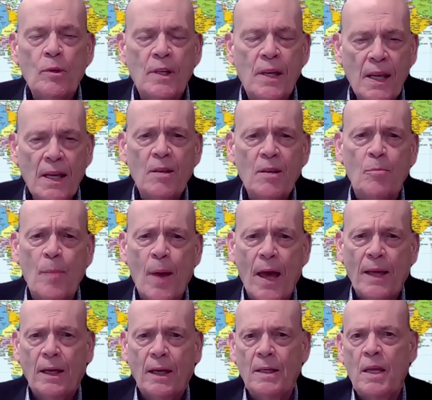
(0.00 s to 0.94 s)
did
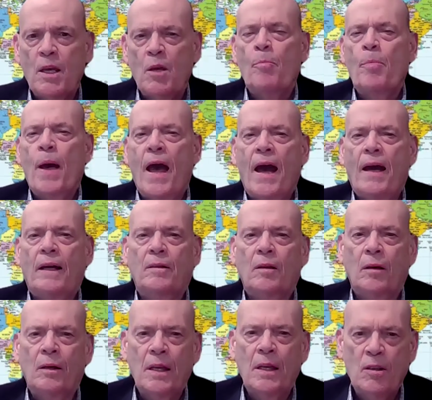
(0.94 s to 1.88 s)
make an impact
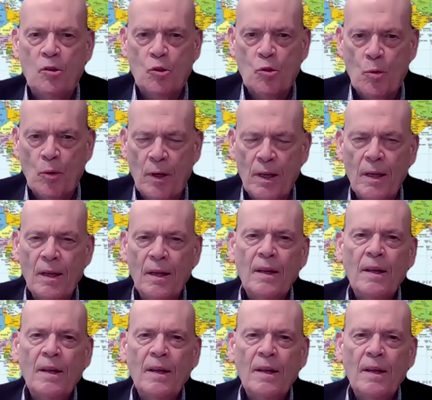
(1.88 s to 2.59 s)
on history,